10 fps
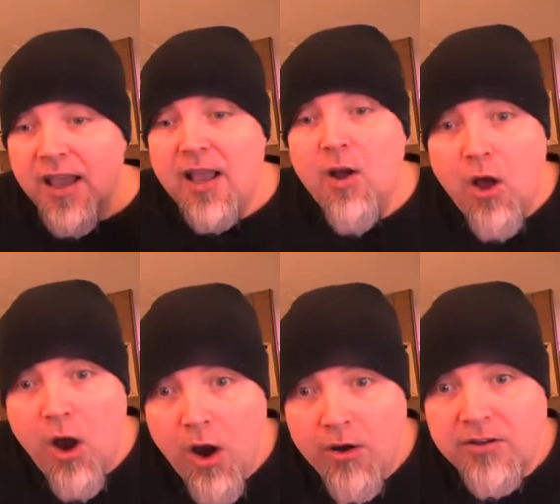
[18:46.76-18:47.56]
and a
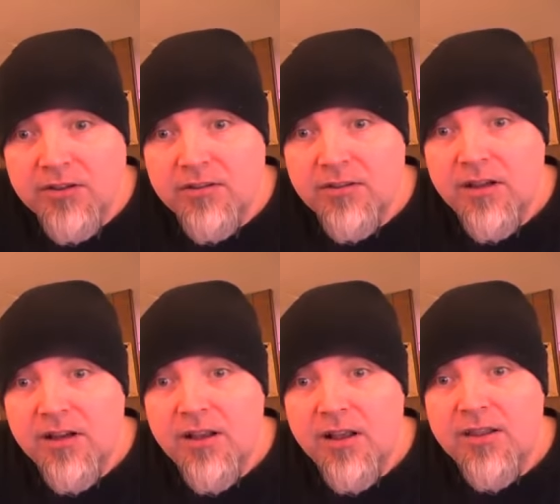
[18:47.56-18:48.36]
heart
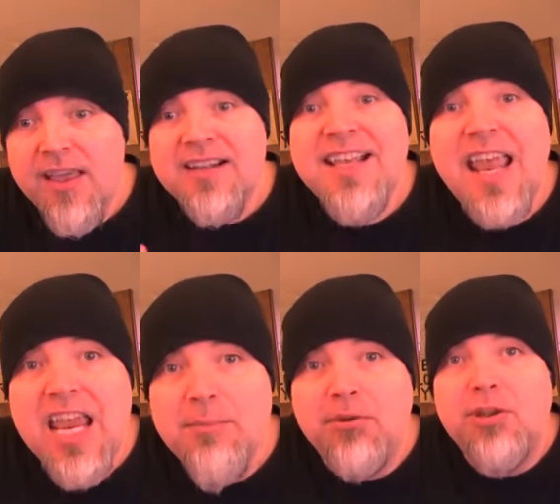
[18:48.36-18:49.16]
that is
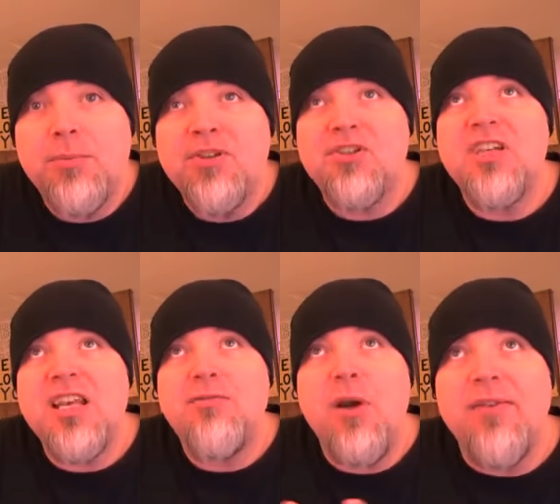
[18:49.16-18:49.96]
able to
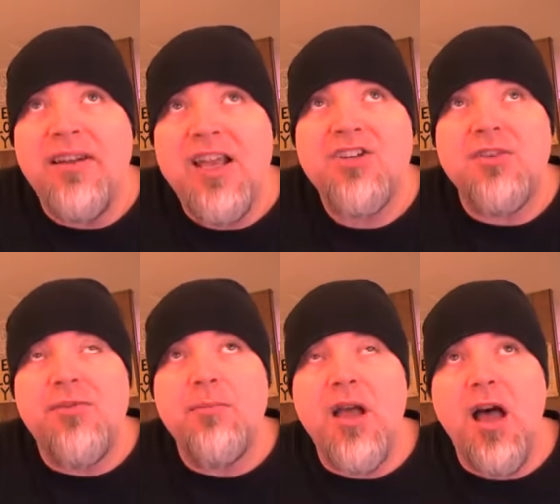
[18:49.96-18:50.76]
receive revelation
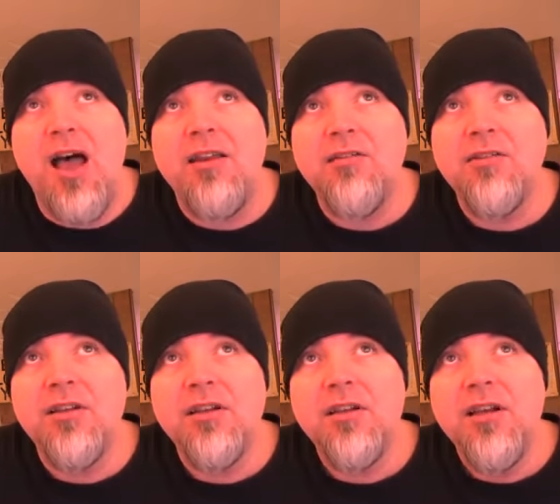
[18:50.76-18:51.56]
from God.
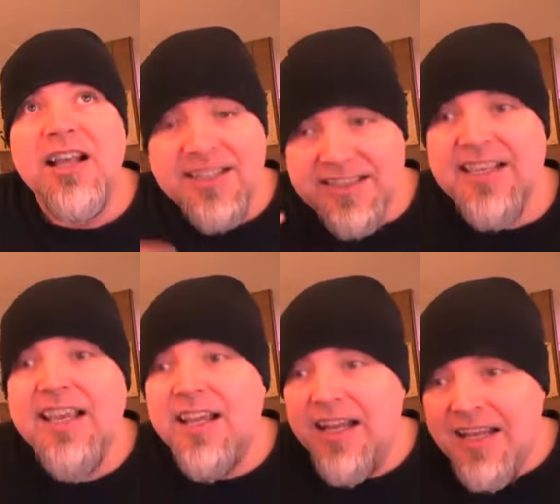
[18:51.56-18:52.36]

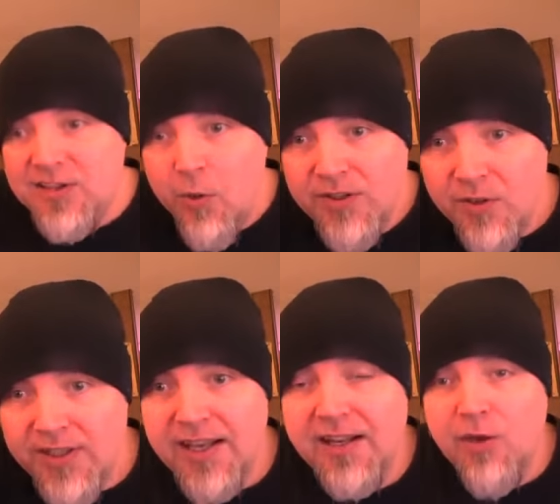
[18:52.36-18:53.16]
Sin is going to
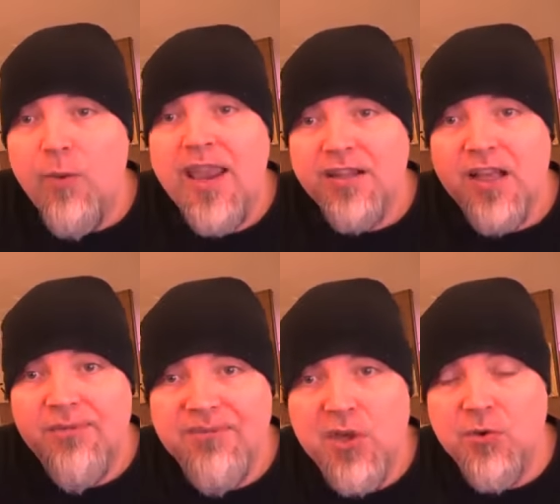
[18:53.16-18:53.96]
get in the way and
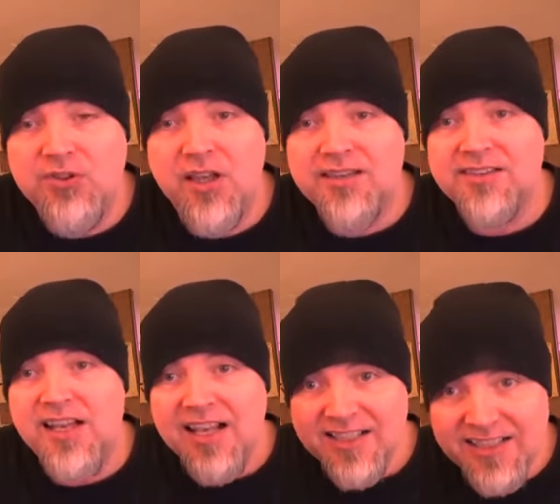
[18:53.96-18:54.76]
confuse us.
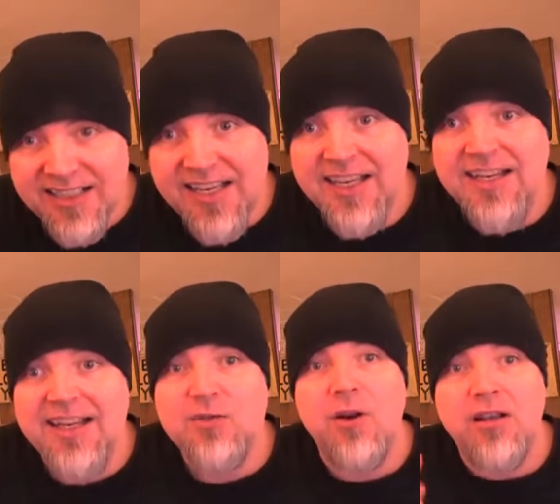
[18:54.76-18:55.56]
Sin
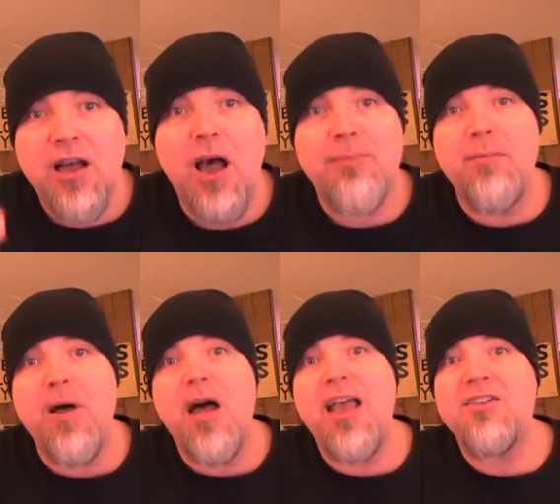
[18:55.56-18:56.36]
is going to
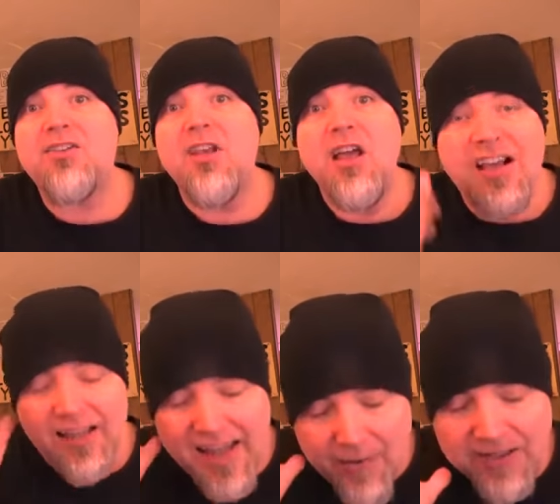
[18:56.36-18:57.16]
compromise
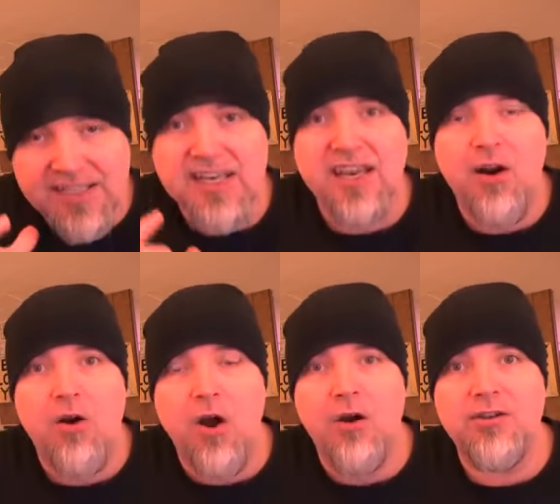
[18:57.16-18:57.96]
clarity in our
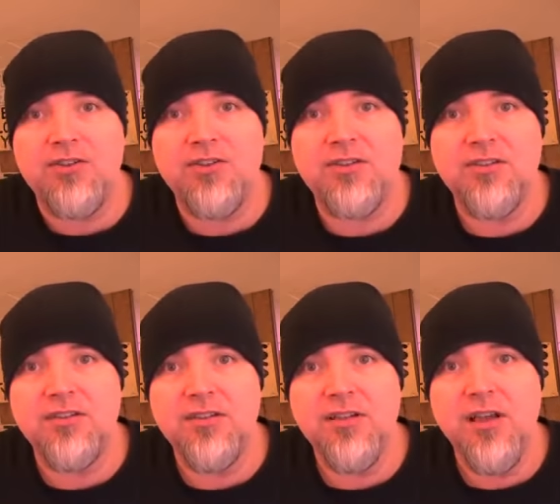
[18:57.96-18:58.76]
hearts.
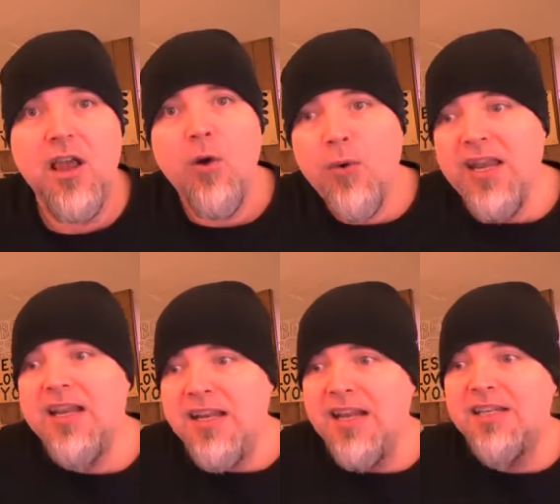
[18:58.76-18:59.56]
We
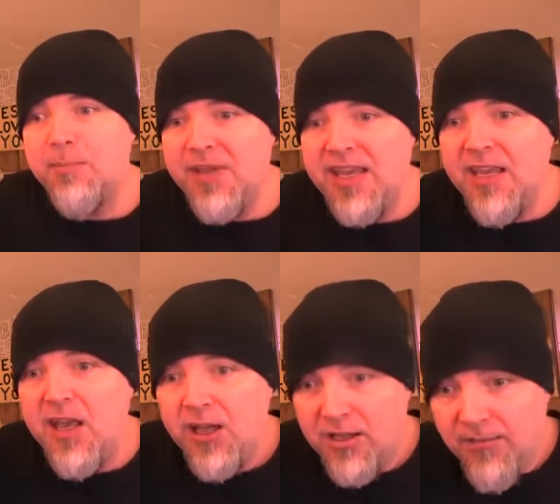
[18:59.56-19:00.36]
need to be
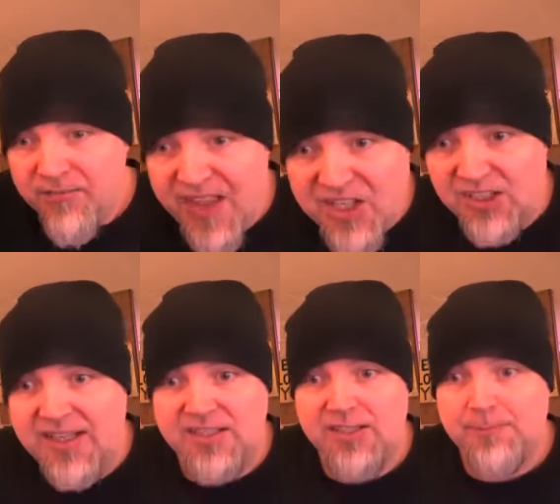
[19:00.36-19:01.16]

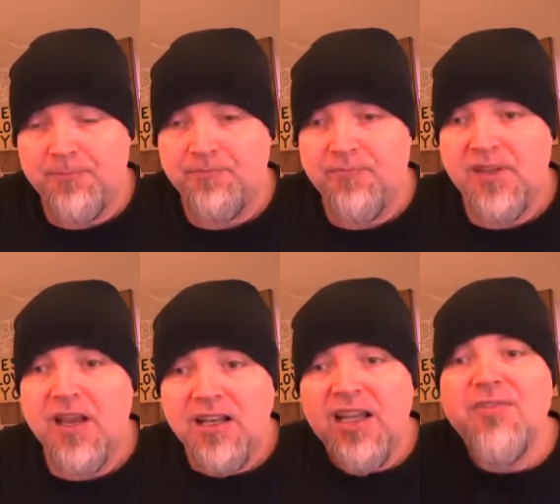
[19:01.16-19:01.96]
vigilant,
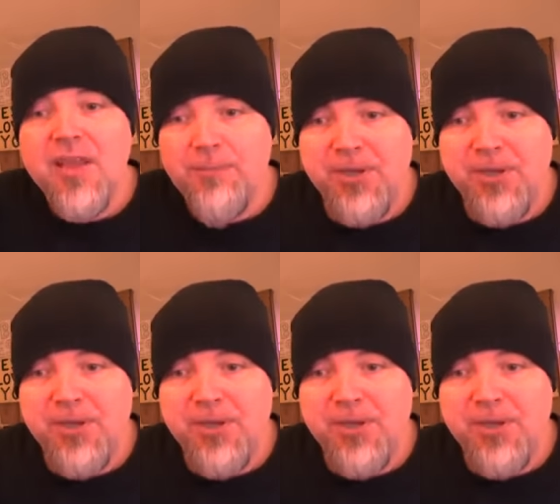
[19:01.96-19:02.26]
living